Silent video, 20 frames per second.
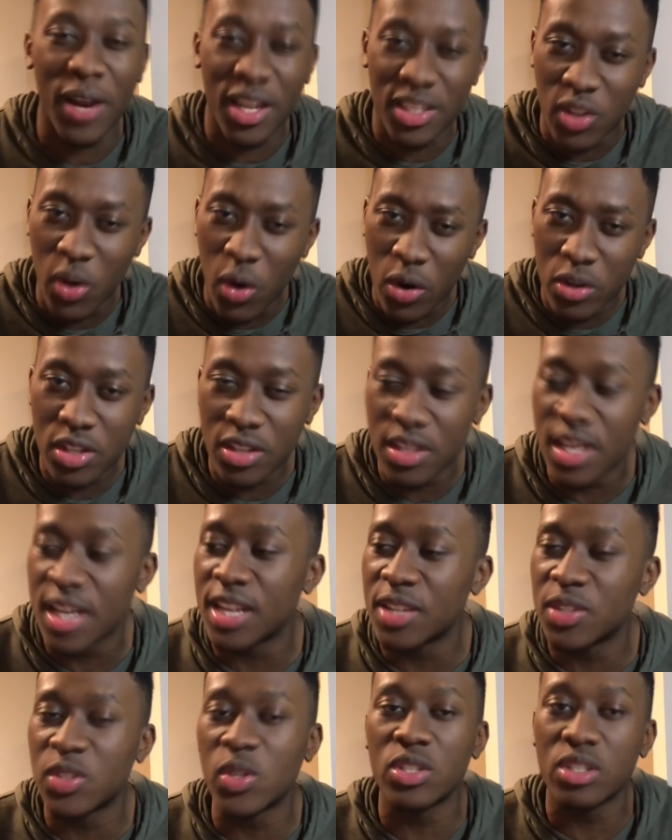I told you that.
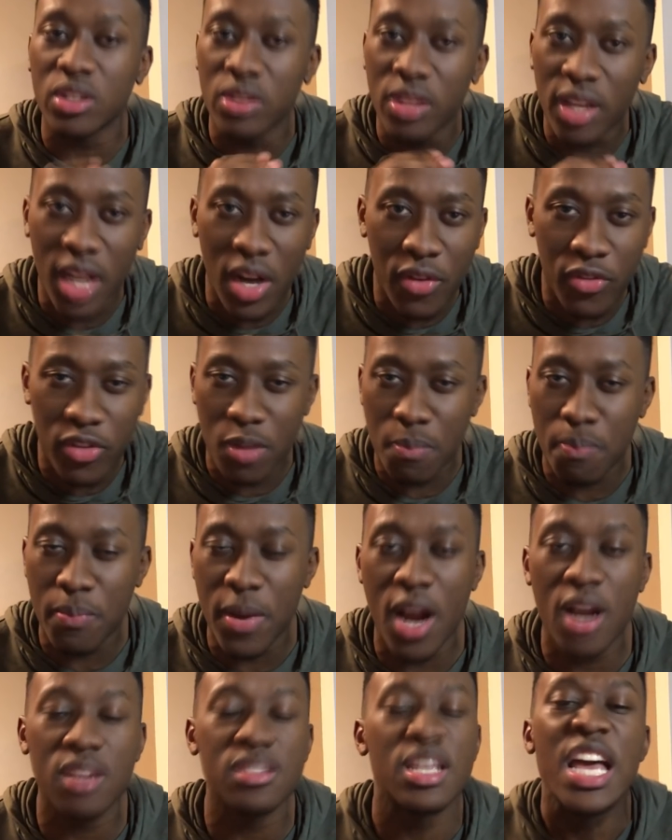I told you, look out for the
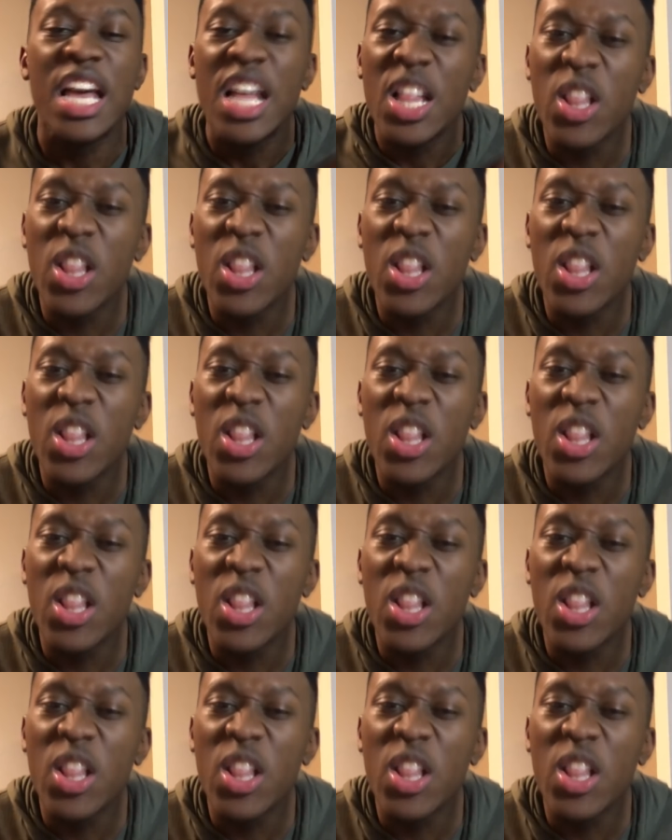Bears.